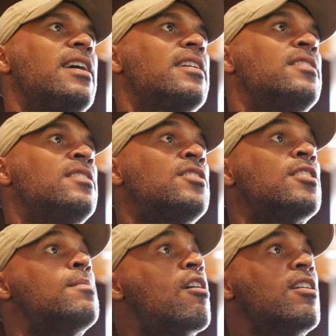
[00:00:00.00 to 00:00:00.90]
like
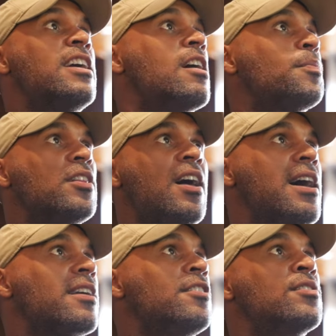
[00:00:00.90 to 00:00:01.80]
Kamari helped a
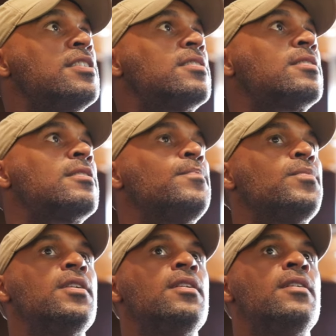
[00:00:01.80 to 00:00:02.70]
lot. You know, he's
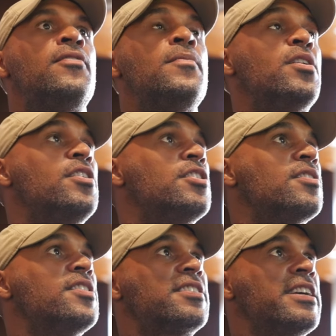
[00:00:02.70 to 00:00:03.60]
familiar
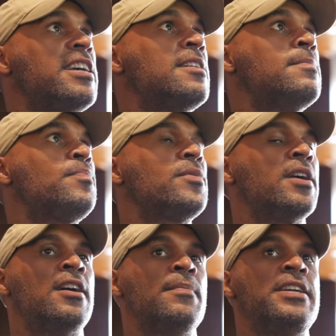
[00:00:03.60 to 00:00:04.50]
in the scheme.
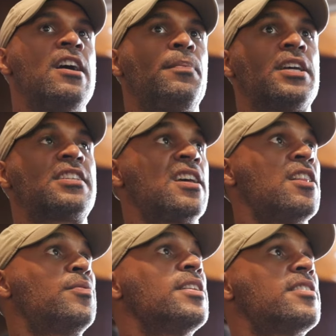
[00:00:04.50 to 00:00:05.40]
He helped
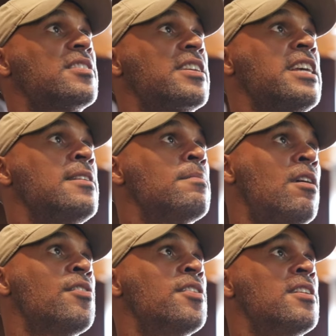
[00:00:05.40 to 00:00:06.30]
accelerate the scheme
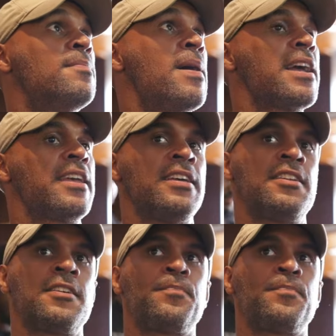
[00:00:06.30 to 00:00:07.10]
on the back end.